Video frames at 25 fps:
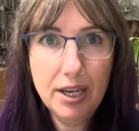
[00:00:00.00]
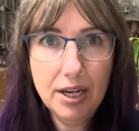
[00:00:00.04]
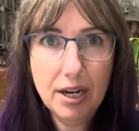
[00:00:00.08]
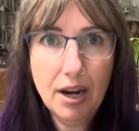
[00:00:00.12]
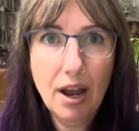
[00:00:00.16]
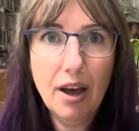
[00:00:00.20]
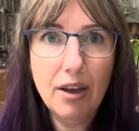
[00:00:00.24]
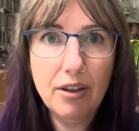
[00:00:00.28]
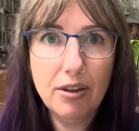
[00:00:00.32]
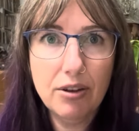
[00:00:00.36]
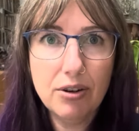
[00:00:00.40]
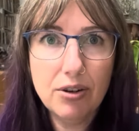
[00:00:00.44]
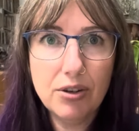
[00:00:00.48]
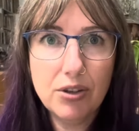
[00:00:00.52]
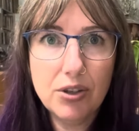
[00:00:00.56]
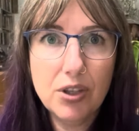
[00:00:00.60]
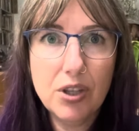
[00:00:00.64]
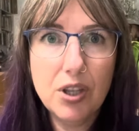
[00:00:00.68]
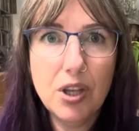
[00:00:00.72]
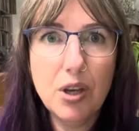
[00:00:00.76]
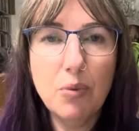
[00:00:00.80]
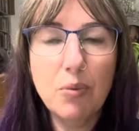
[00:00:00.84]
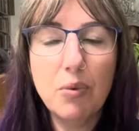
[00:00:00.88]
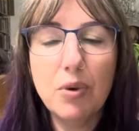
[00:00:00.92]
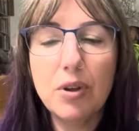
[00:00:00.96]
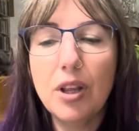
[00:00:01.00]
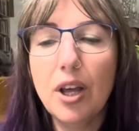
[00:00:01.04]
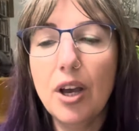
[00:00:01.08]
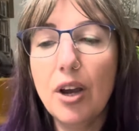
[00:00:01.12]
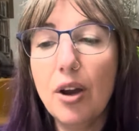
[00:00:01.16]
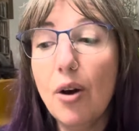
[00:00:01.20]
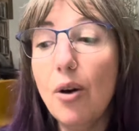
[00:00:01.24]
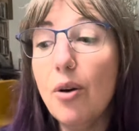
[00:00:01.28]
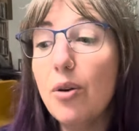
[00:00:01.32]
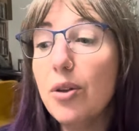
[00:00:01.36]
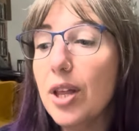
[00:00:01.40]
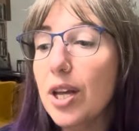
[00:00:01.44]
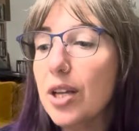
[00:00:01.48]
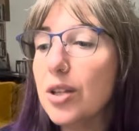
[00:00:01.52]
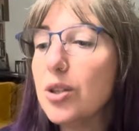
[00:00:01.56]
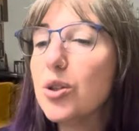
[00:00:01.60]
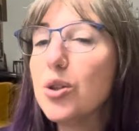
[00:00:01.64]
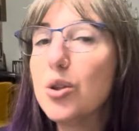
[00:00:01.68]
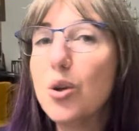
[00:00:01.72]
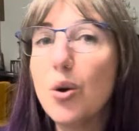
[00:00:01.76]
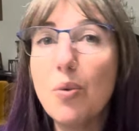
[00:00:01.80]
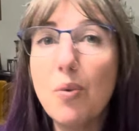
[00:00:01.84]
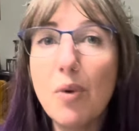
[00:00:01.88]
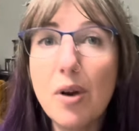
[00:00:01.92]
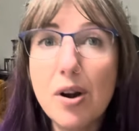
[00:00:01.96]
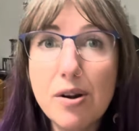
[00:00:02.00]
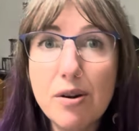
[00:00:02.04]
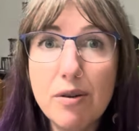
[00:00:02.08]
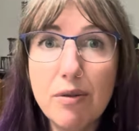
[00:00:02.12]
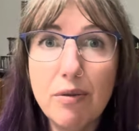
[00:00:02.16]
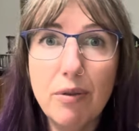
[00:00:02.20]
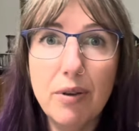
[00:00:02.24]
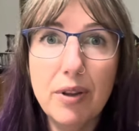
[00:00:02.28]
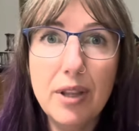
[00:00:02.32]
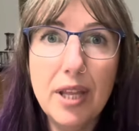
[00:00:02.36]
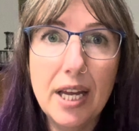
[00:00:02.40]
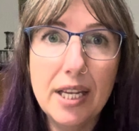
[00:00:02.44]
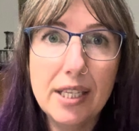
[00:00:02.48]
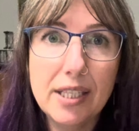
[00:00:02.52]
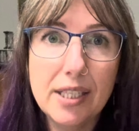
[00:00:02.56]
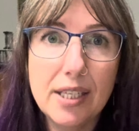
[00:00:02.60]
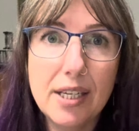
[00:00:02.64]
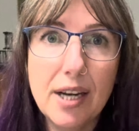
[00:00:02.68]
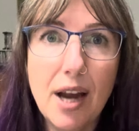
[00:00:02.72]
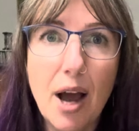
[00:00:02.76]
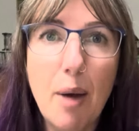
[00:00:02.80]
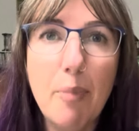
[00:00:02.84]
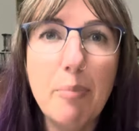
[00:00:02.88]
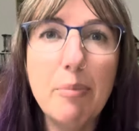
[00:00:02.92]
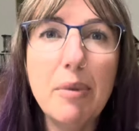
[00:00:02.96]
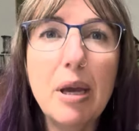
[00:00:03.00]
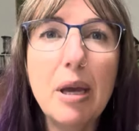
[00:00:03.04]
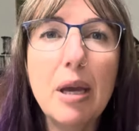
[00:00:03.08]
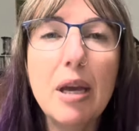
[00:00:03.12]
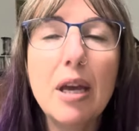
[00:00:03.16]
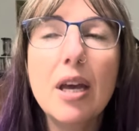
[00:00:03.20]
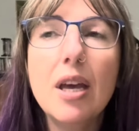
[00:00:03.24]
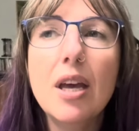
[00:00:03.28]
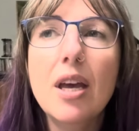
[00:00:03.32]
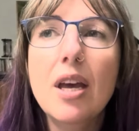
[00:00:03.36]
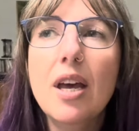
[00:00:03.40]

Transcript: others, that we're like, oh, that's so wonderful, that's not me.